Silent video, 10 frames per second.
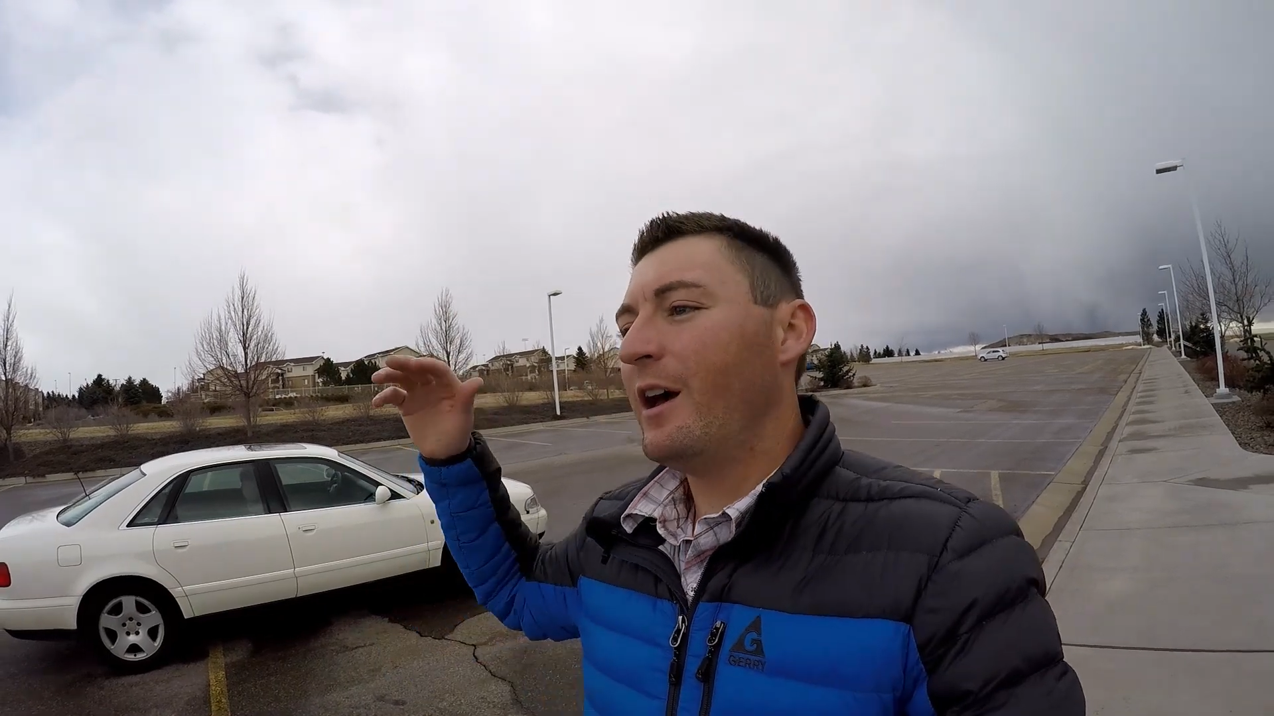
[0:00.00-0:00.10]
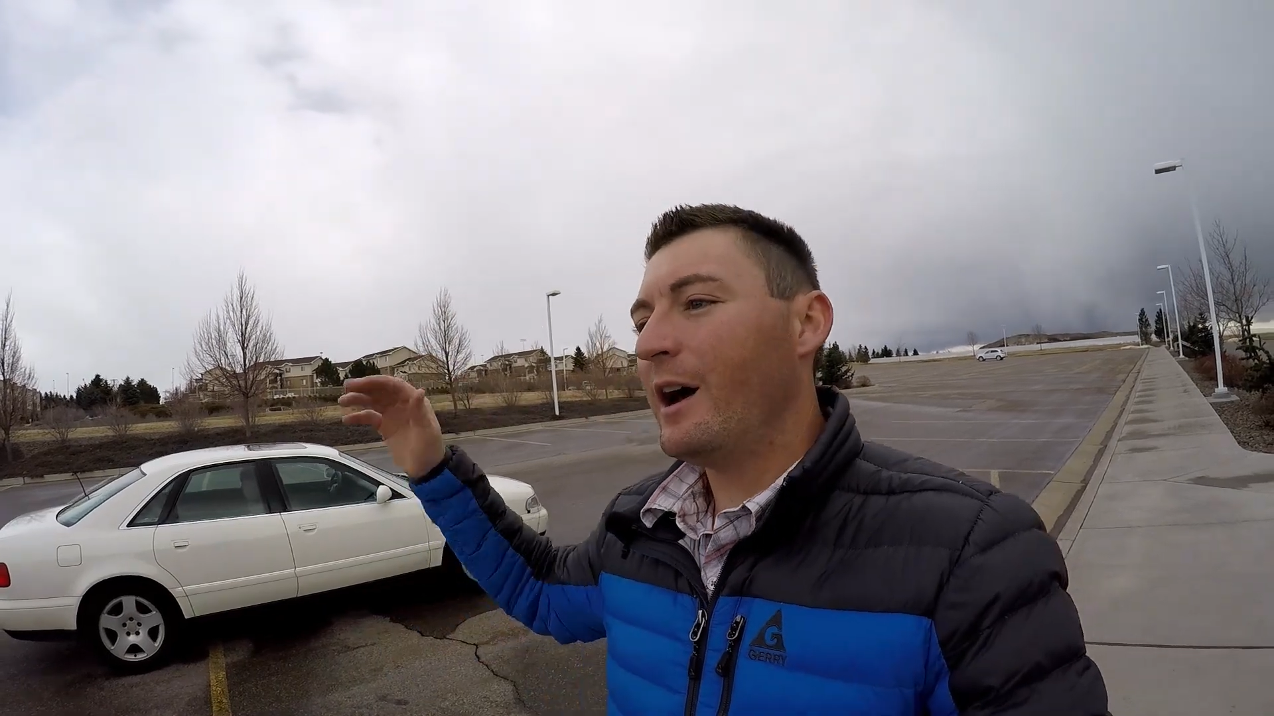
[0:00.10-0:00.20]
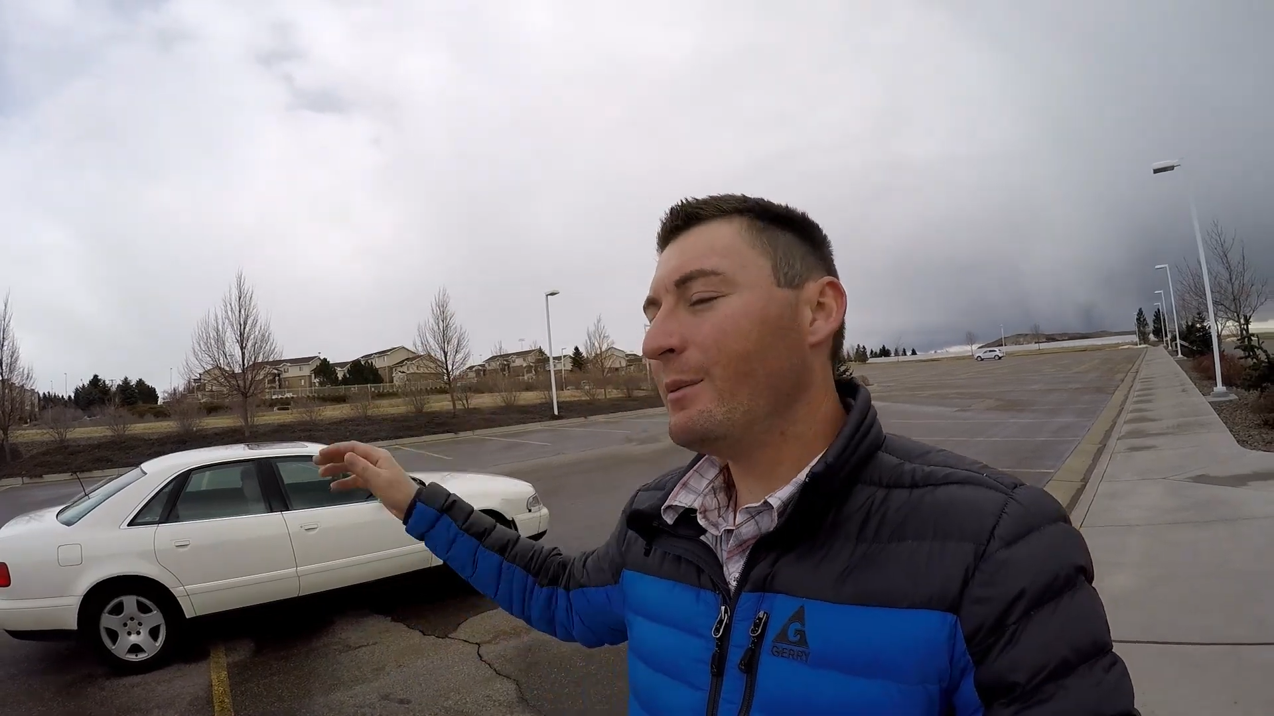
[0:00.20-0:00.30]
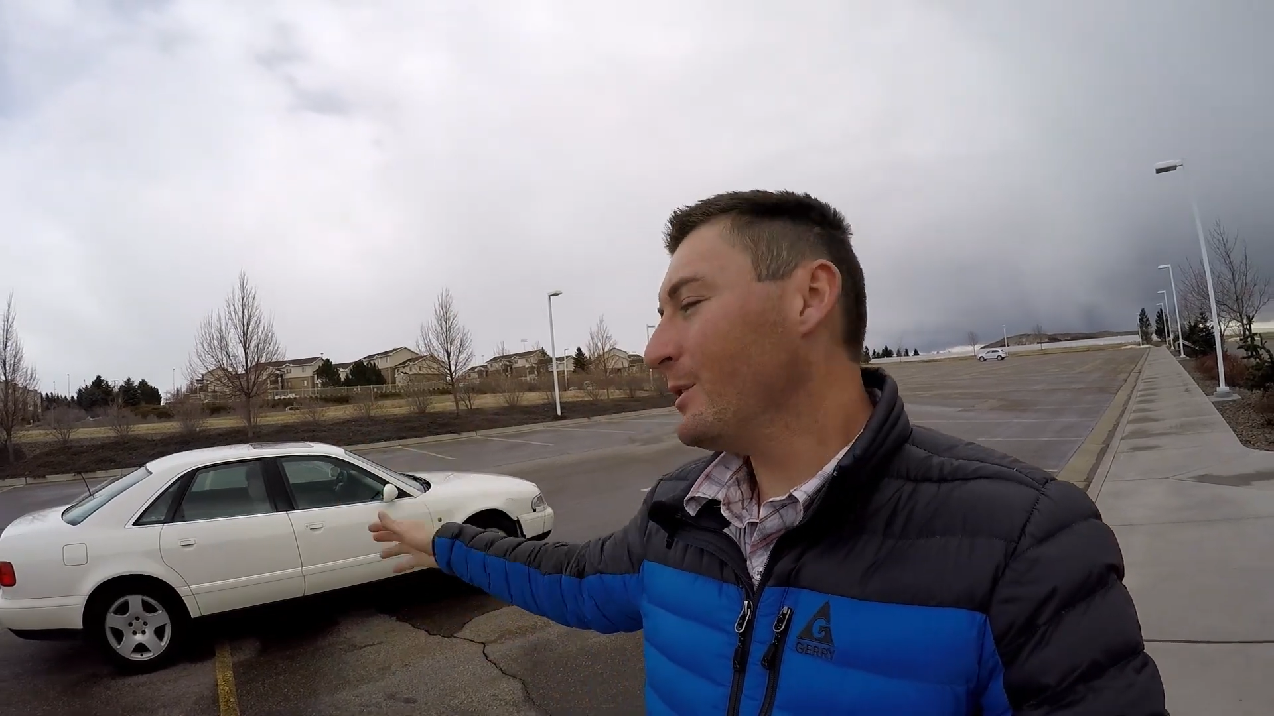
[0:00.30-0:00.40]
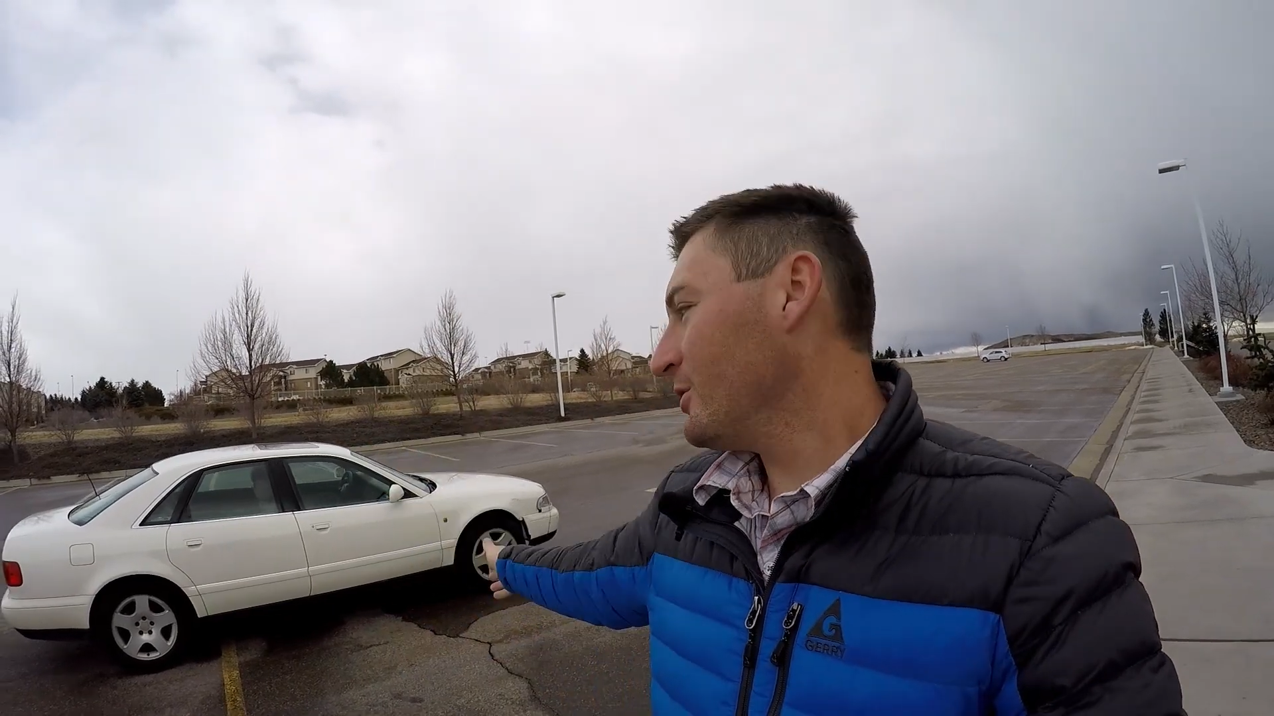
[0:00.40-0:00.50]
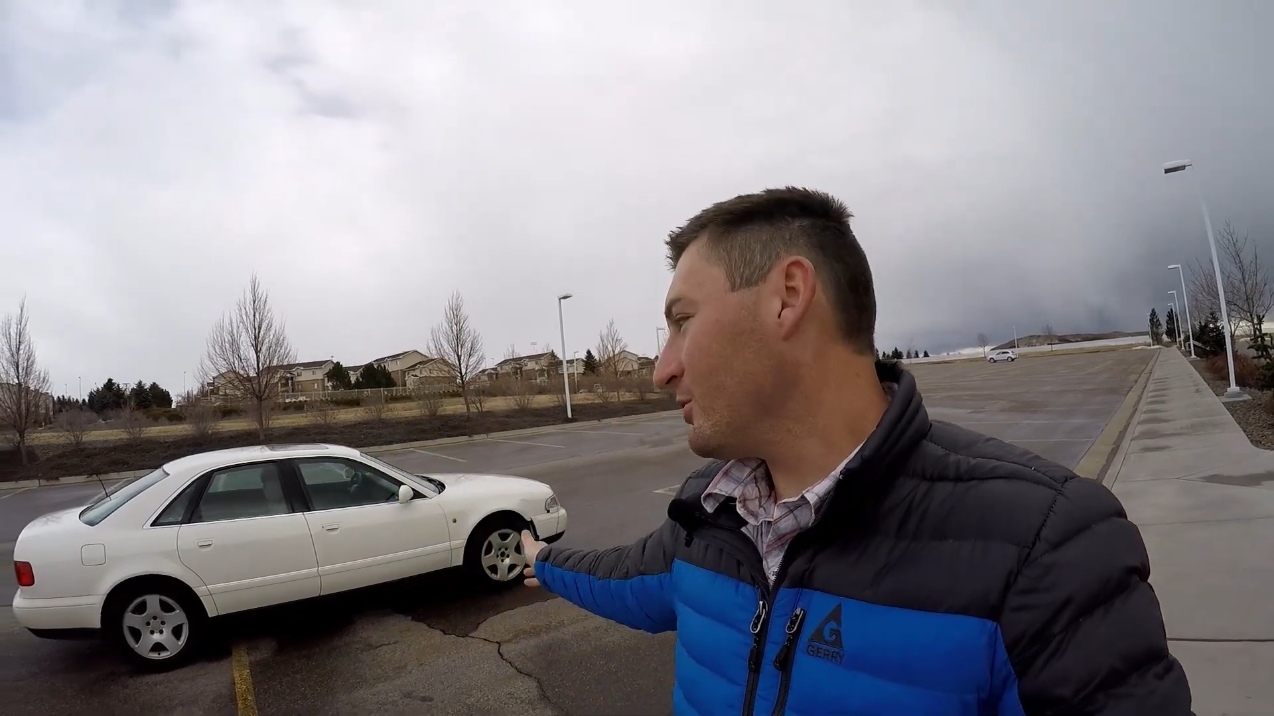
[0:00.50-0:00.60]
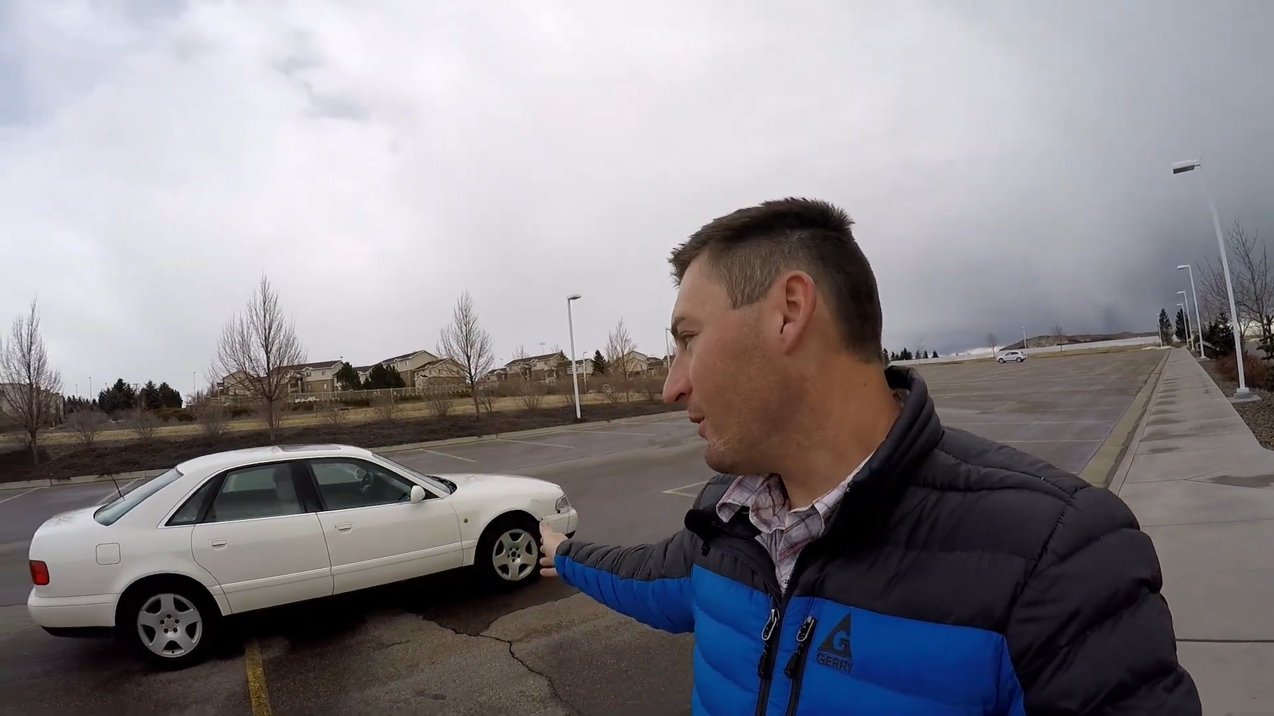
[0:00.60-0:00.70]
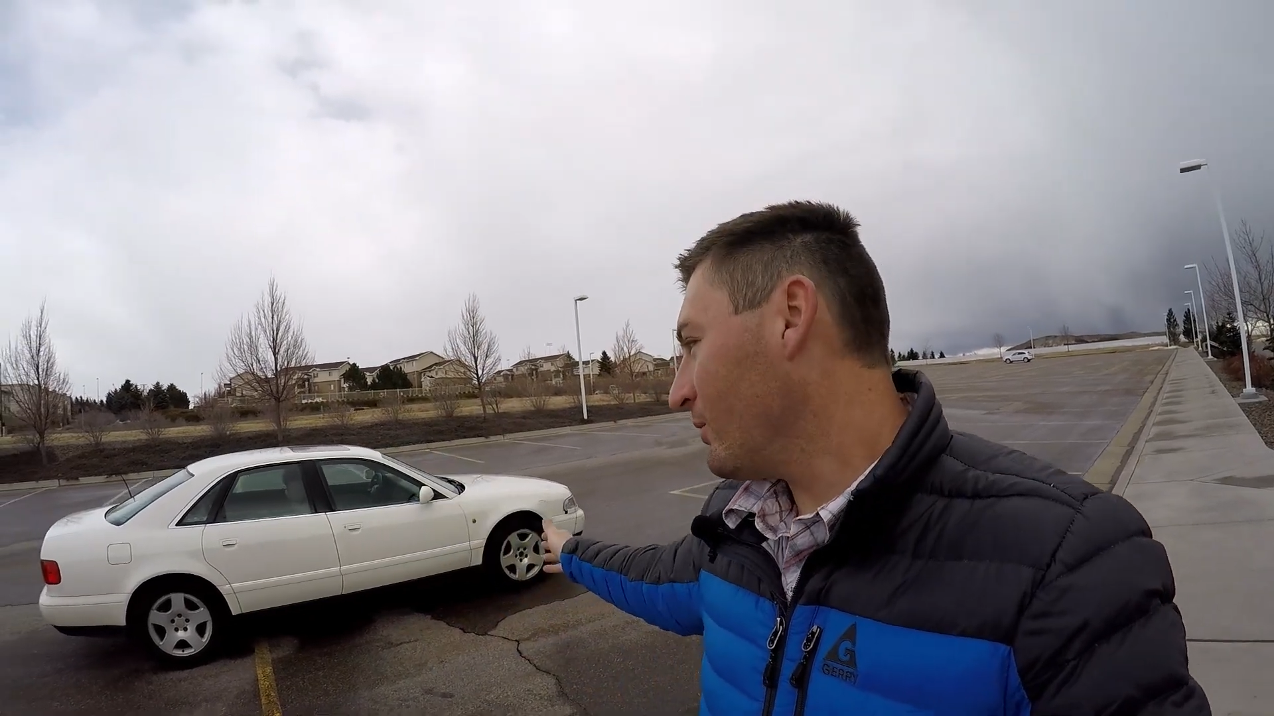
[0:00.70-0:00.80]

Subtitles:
I'm gonna drive